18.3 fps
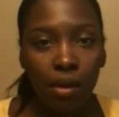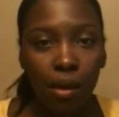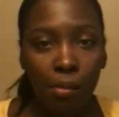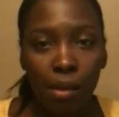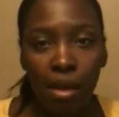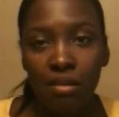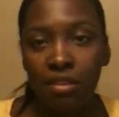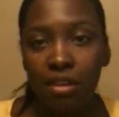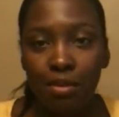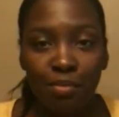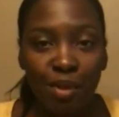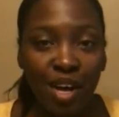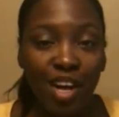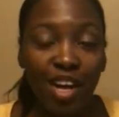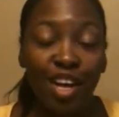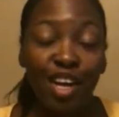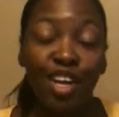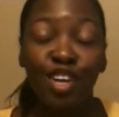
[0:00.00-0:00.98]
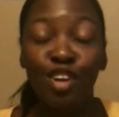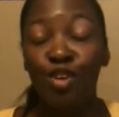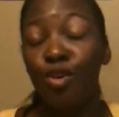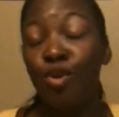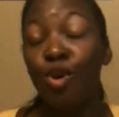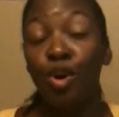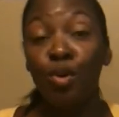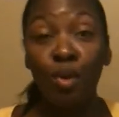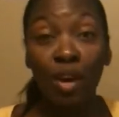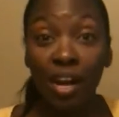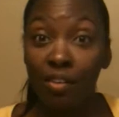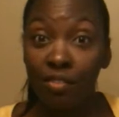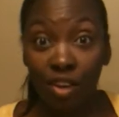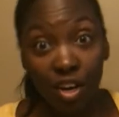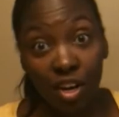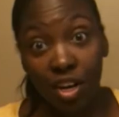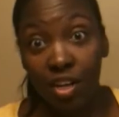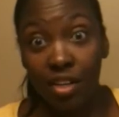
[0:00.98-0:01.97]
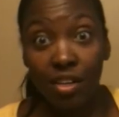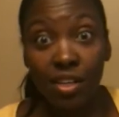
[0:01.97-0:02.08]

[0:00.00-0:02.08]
a messy bun or whatever.